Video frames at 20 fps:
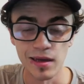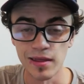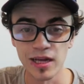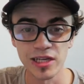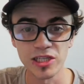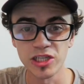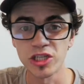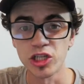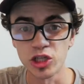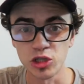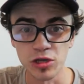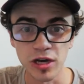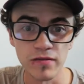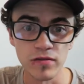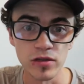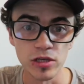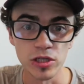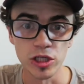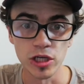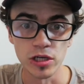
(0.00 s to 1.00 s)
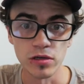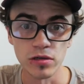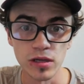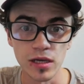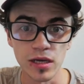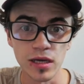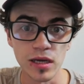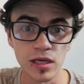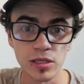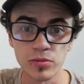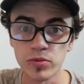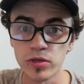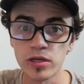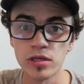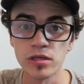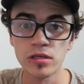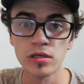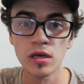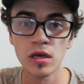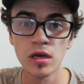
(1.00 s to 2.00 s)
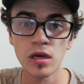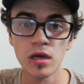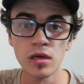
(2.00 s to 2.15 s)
and that's just travel in general, I guess, because